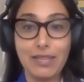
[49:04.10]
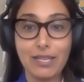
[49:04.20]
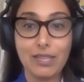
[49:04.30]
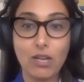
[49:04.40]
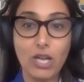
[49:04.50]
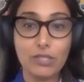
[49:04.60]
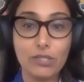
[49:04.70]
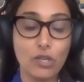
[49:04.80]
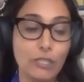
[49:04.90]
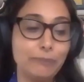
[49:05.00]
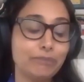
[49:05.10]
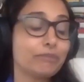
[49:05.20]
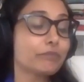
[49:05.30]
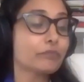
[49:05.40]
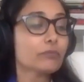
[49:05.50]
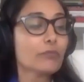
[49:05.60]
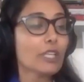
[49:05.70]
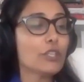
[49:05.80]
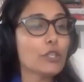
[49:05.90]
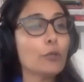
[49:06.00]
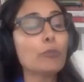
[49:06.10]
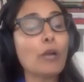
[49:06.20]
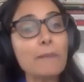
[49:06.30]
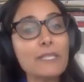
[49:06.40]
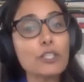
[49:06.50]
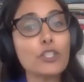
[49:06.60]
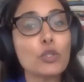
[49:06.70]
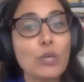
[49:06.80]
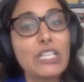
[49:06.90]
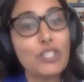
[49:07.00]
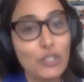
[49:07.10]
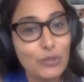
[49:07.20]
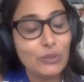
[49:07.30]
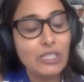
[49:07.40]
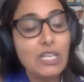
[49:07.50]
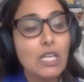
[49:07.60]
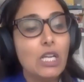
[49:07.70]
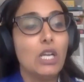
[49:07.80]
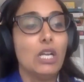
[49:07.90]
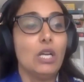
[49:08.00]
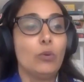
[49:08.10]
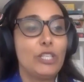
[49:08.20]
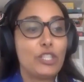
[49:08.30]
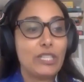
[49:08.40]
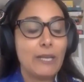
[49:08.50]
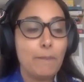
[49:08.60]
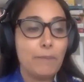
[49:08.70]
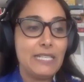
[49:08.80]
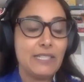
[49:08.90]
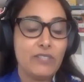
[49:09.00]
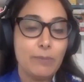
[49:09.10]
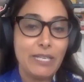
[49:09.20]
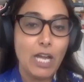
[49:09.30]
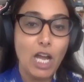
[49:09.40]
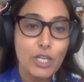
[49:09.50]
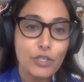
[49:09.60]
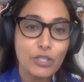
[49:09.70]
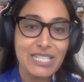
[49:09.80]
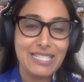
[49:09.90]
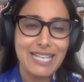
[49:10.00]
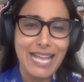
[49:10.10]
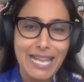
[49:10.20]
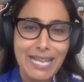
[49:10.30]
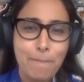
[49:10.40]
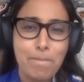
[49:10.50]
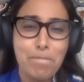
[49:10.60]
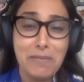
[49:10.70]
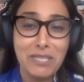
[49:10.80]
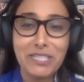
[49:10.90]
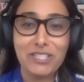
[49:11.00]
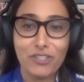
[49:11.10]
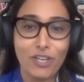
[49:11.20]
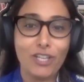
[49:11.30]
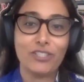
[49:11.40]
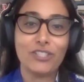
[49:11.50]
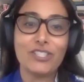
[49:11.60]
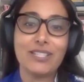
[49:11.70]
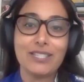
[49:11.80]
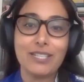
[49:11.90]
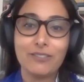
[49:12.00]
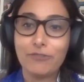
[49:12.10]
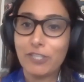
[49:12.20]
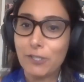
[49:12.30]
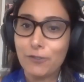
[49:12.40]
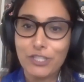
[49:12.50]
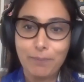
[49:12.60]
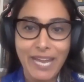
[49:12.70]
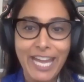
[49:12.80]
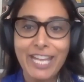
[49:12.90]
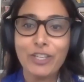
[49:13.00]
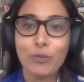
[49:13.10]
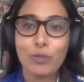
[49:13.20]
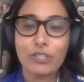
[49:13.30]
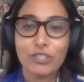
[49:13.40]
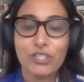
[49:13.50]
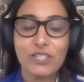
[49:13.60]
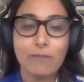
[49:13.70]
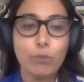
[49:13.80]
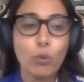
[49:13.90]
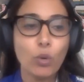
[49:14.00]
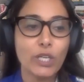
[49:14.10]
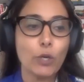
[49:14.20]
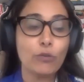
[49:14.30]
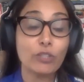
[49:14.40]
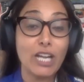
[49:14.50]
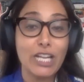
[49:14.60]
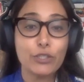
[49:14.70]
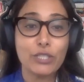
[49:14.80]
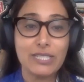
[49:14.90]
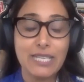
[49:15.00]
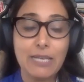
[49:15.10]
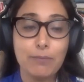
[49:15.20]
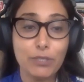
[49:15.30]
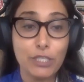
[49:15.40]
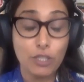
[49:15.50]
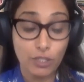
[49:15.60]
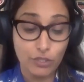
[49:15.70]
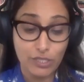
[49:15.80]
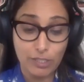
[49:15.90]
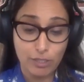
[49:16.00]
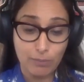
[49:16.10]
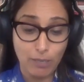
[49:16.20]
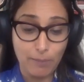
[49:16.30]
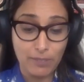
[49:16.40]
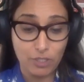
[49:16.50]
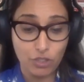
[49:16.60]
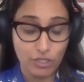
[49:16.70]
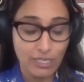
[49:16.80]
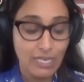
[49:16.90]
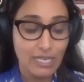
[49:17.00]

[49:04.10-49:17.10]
I think the odds are. So Proposition 22 which the companies have spent $110 million instead of, just paying their workers. They've poured over $110 million into this proposition.